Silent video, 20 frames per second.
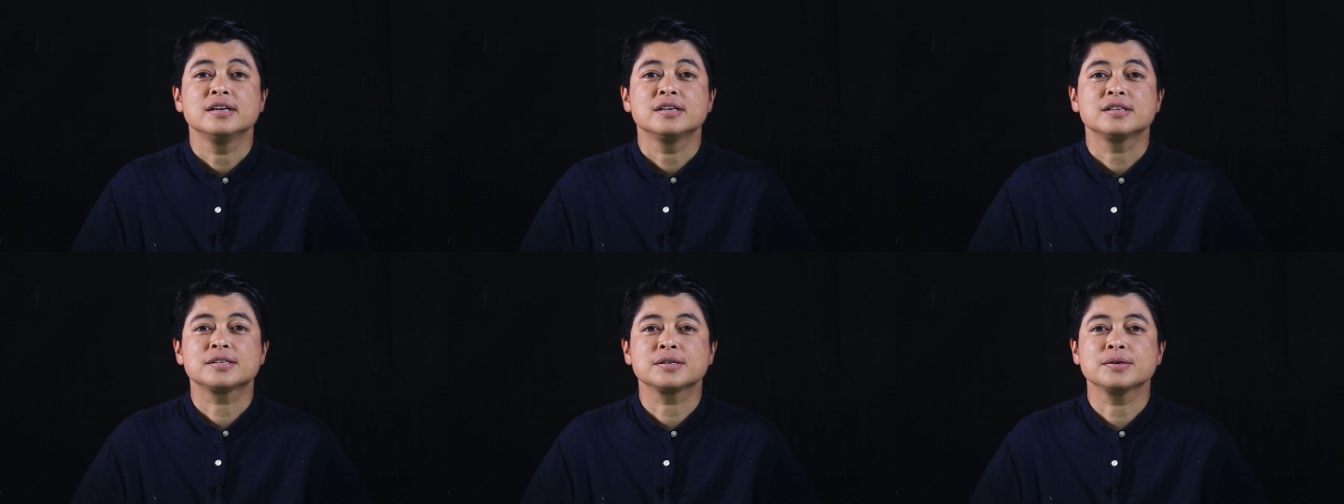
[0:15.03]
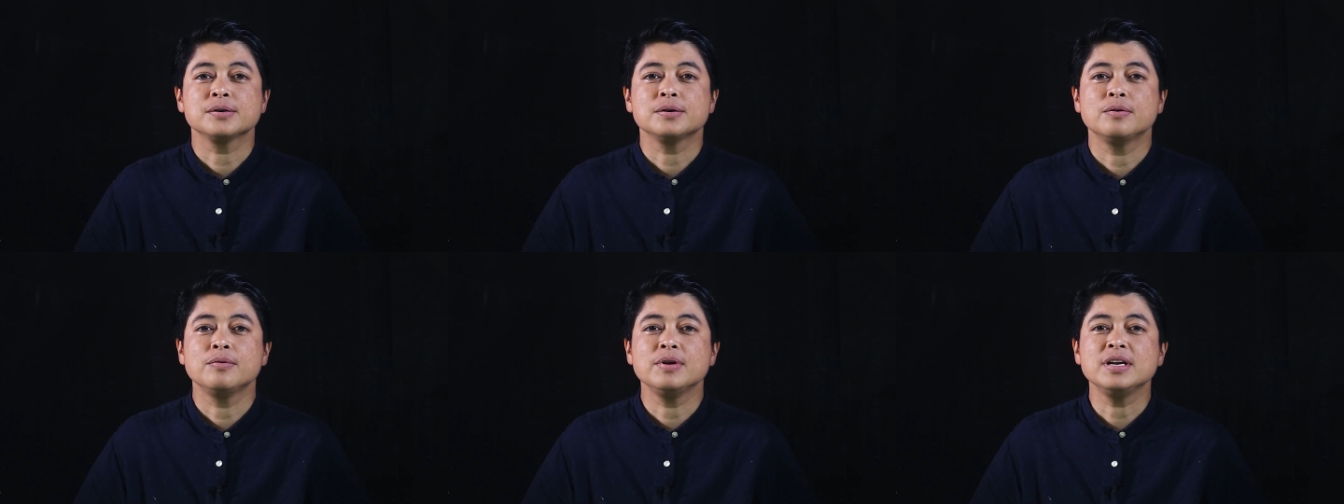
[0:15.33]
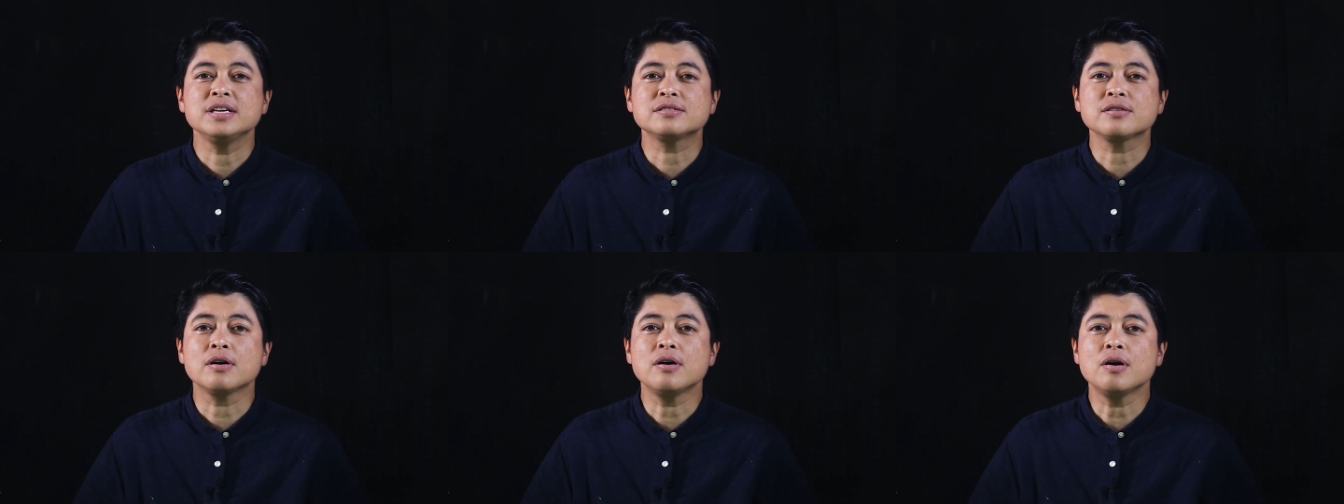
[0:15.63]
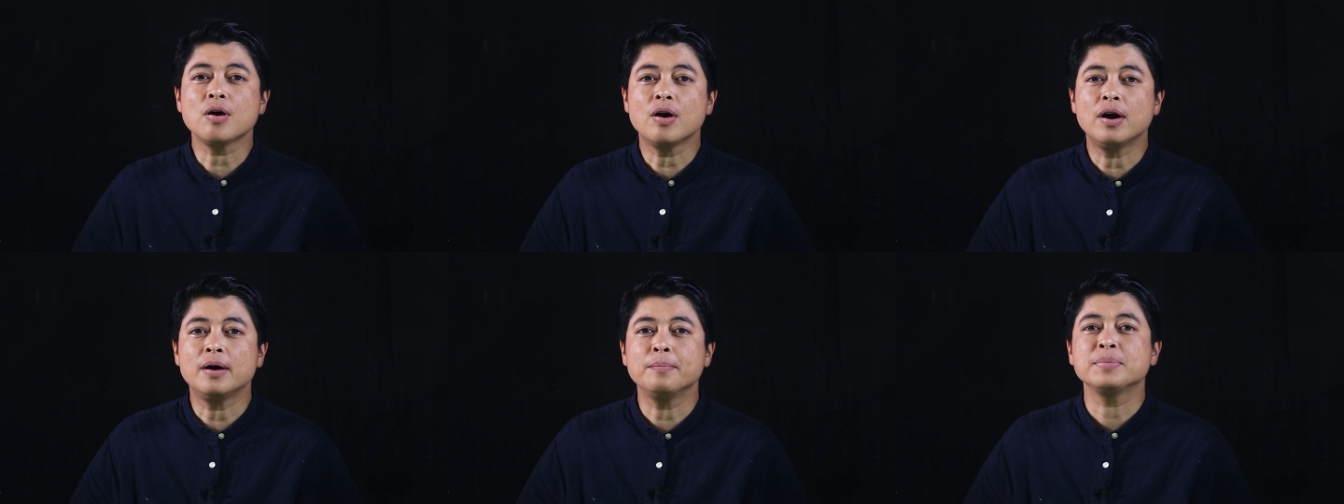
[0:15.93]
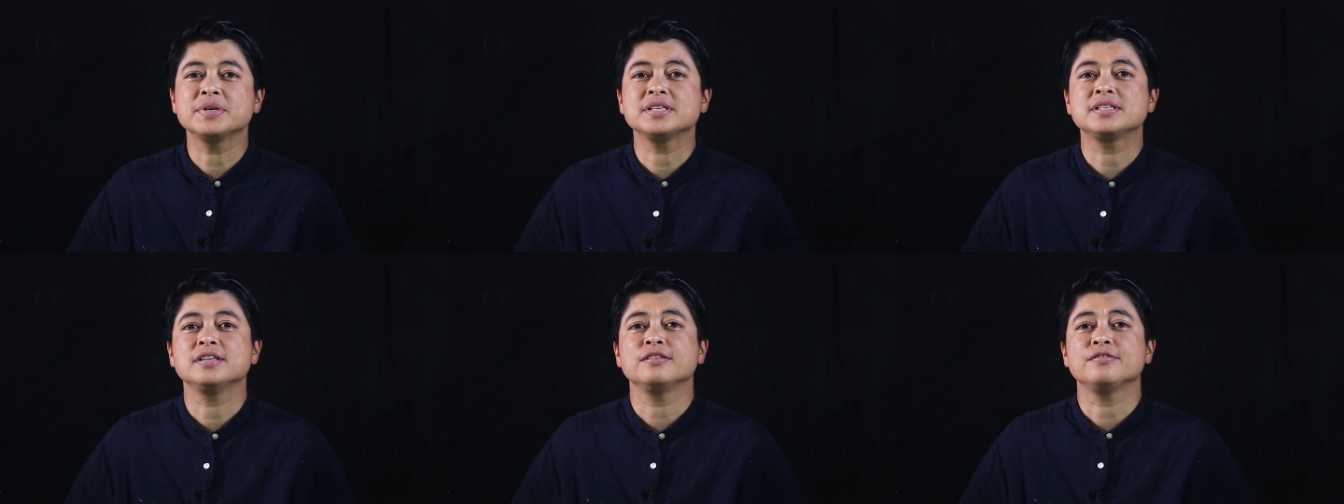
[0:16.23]
So we saw
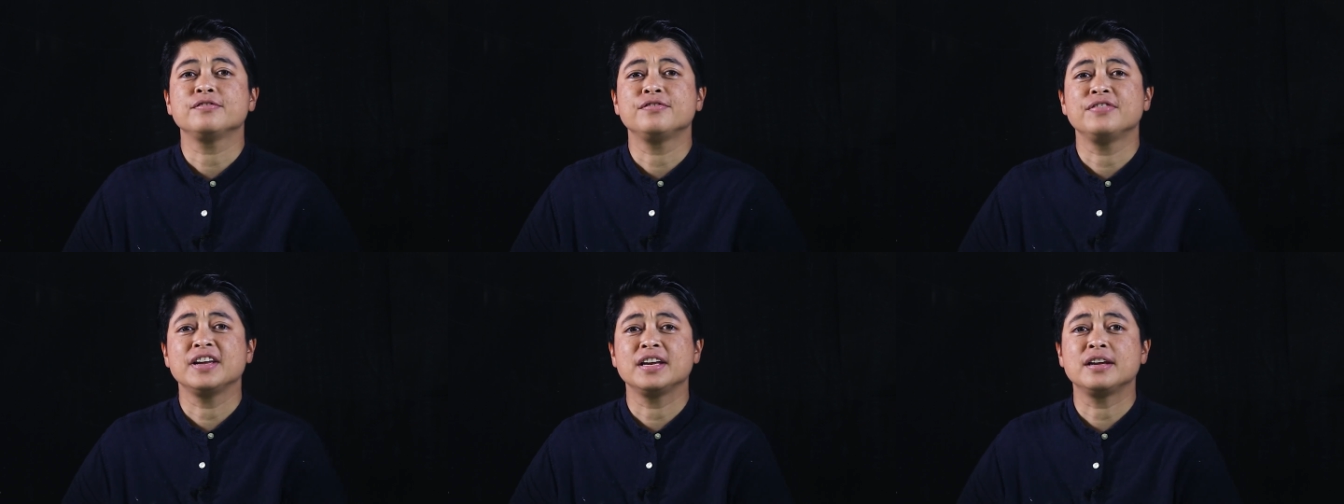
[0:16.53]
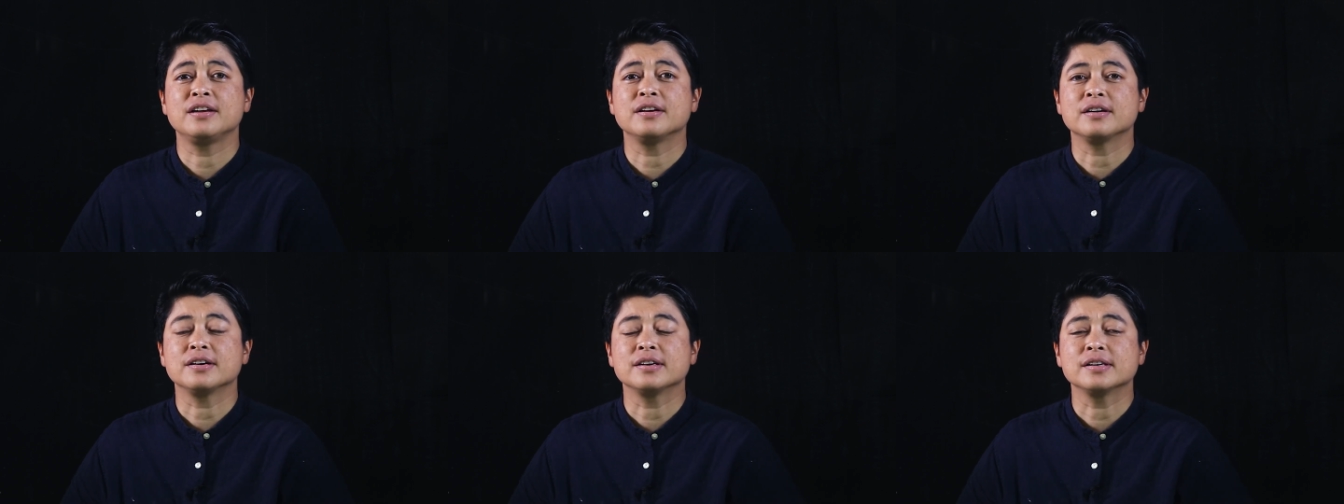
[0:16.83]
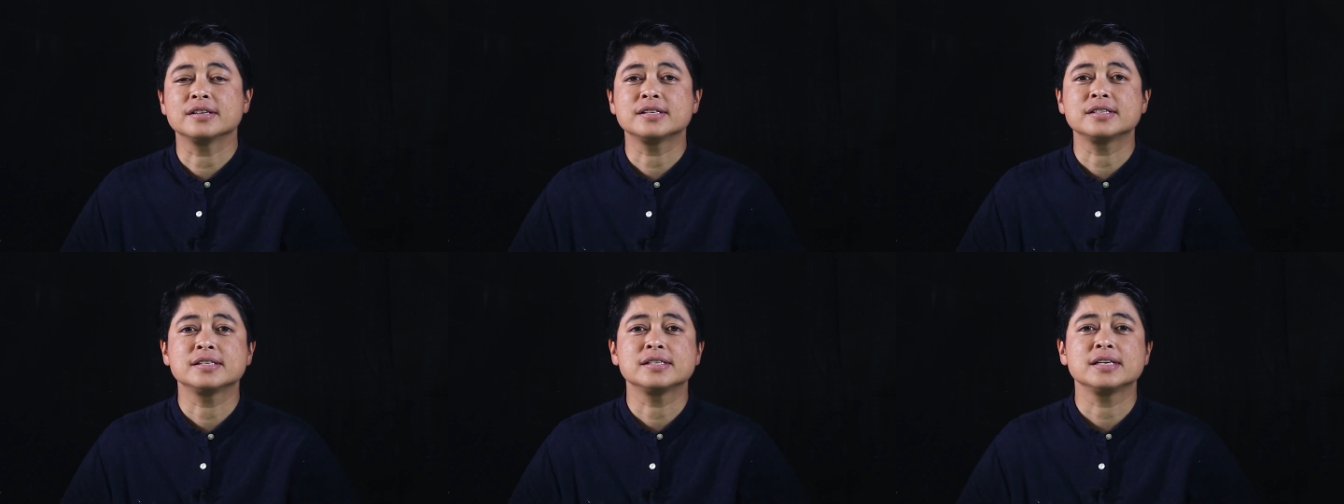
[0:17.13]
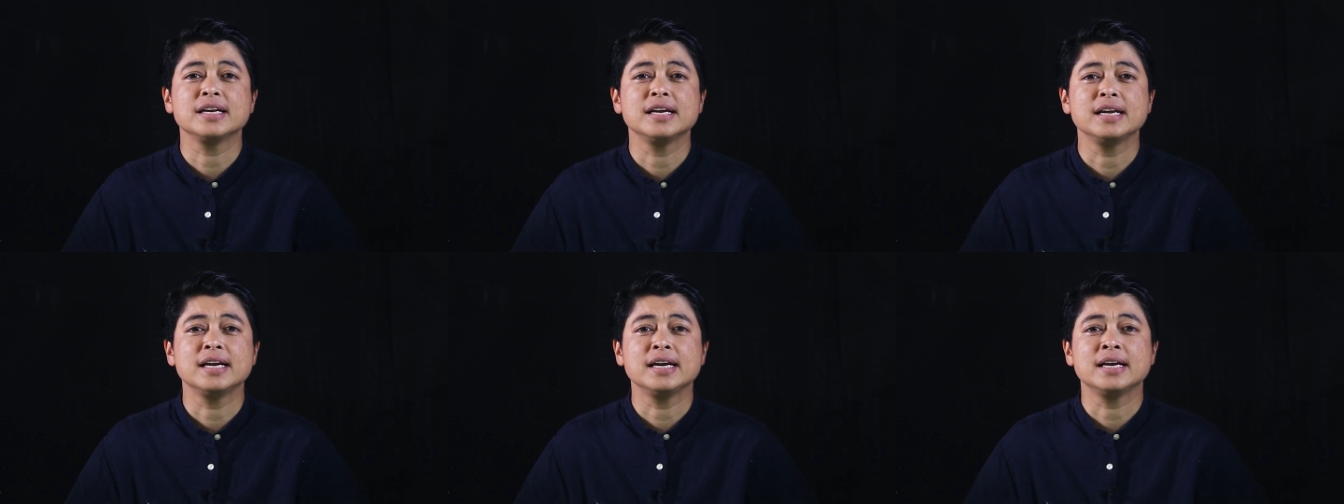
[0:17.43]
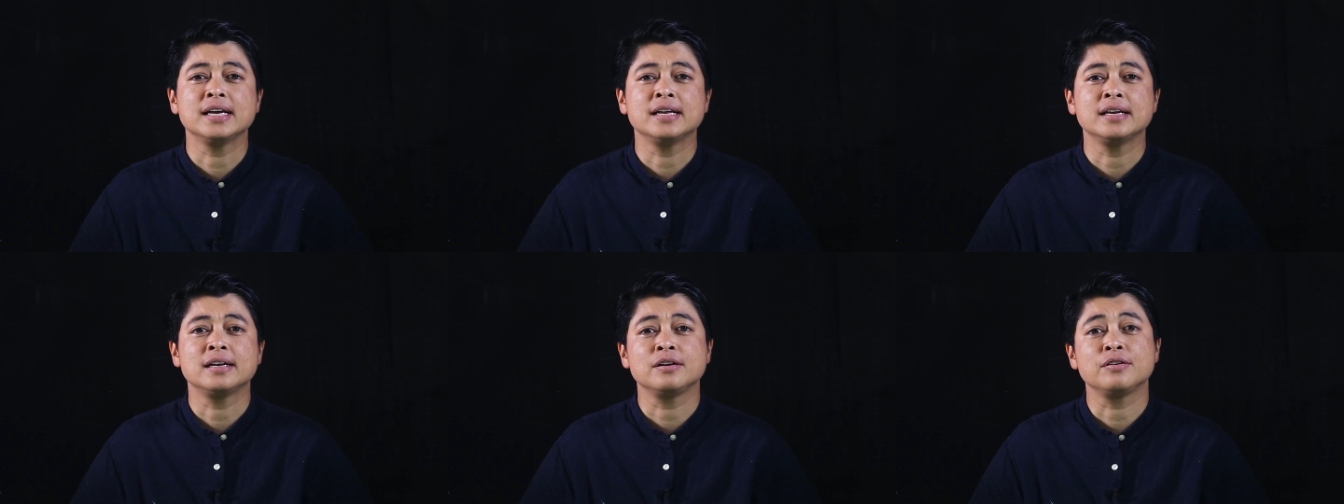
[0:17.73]
composite figures
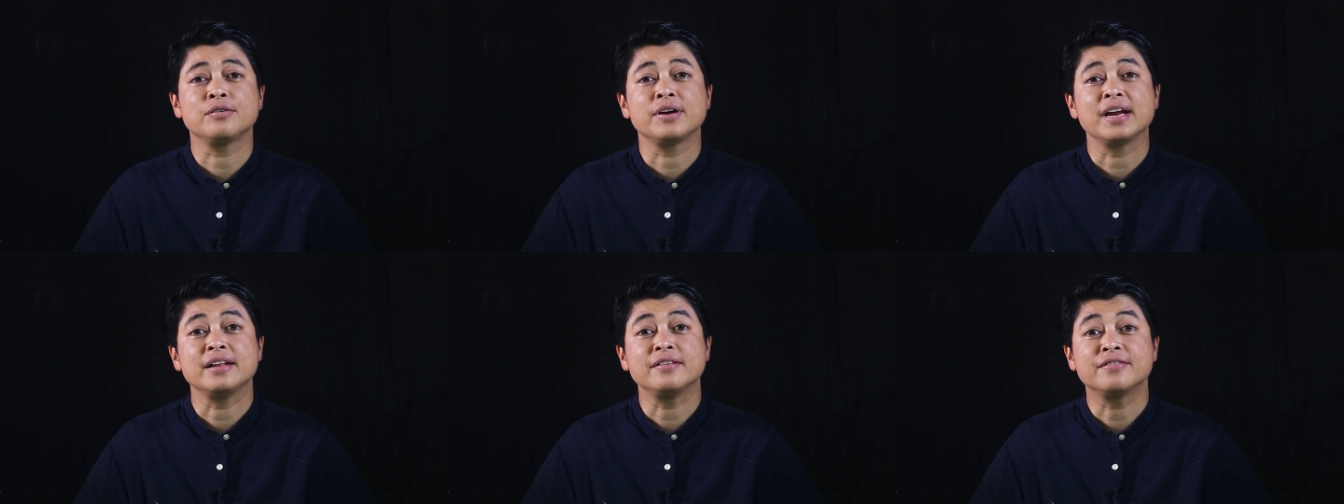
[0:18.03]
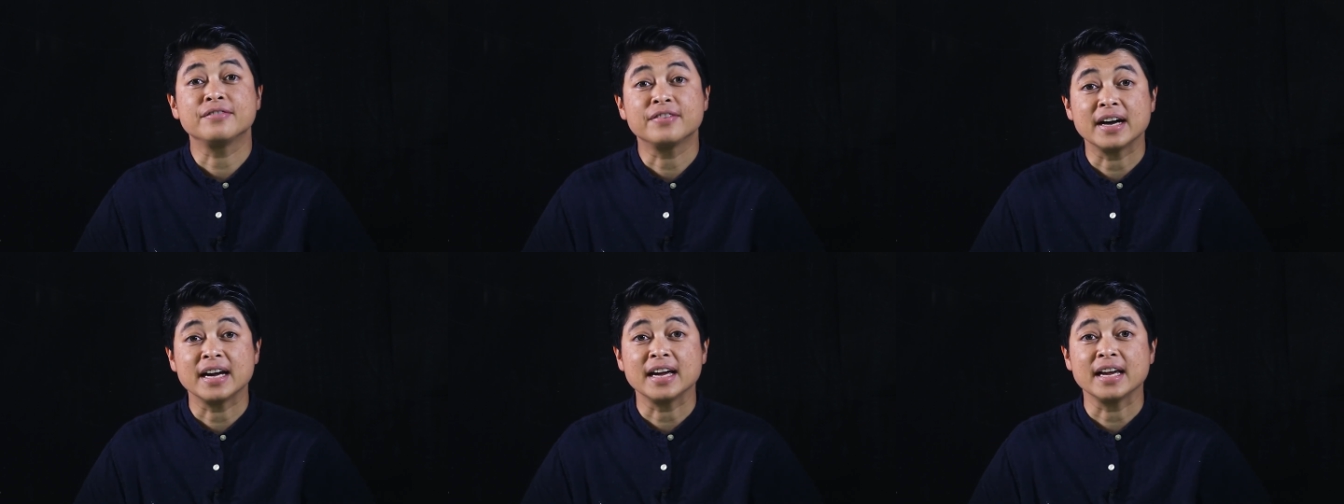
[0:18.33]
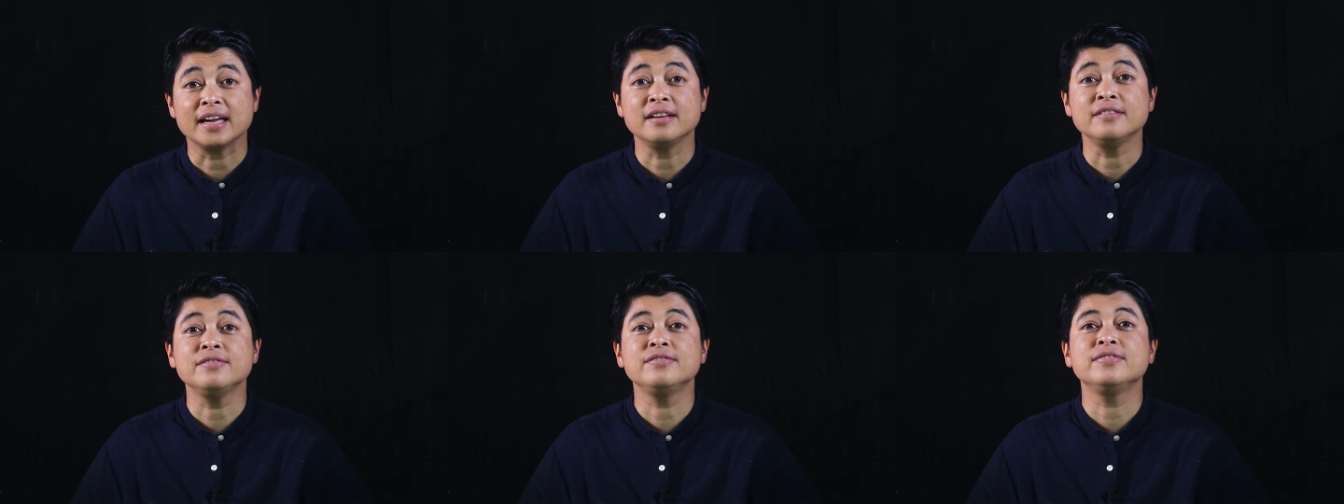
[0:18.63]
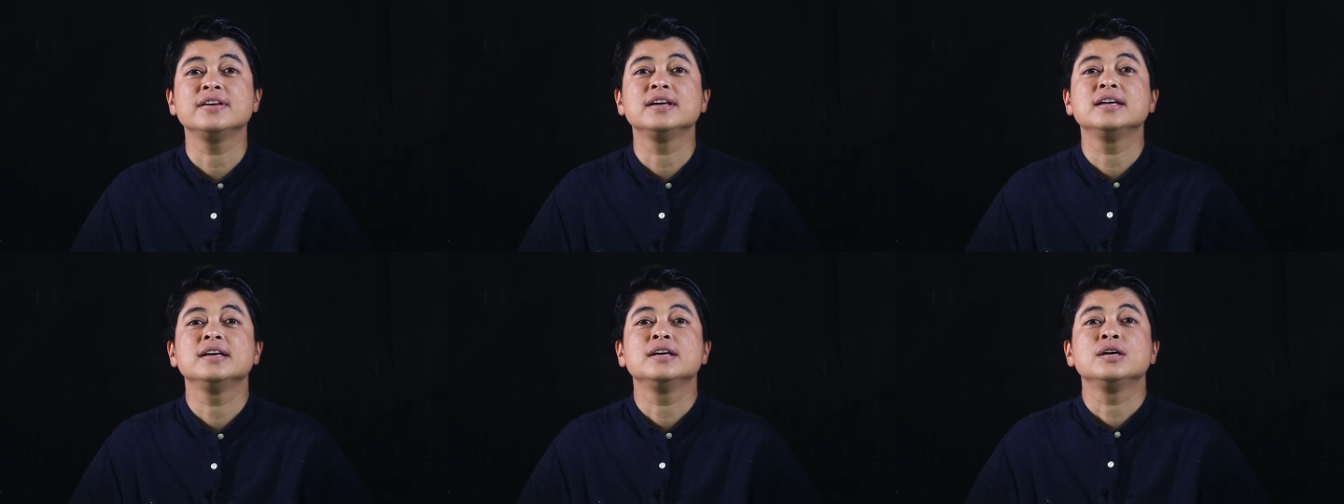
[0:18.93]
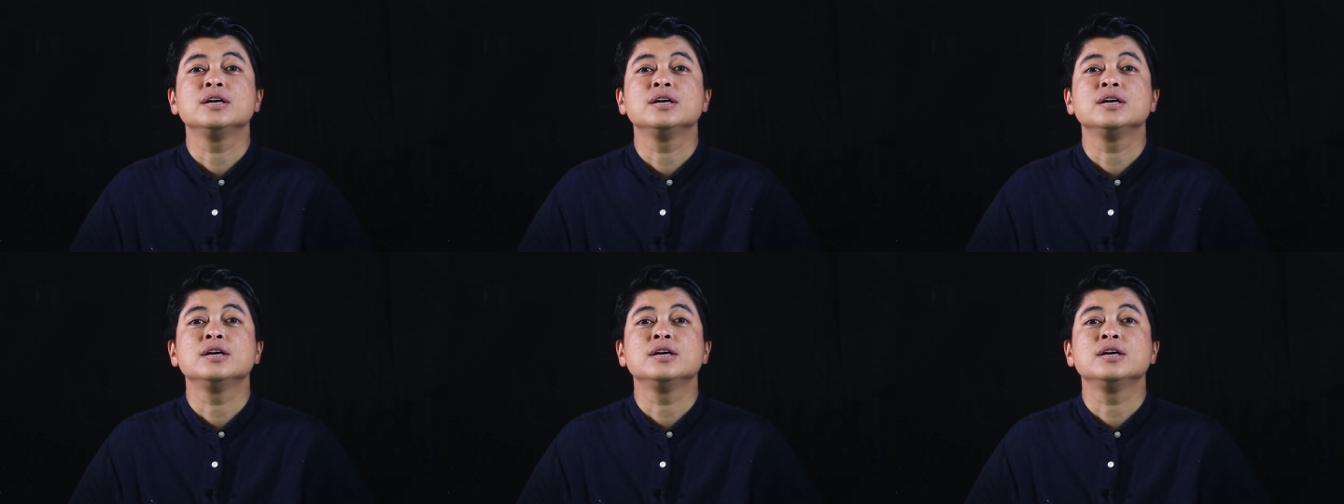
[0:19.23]
in grade 5,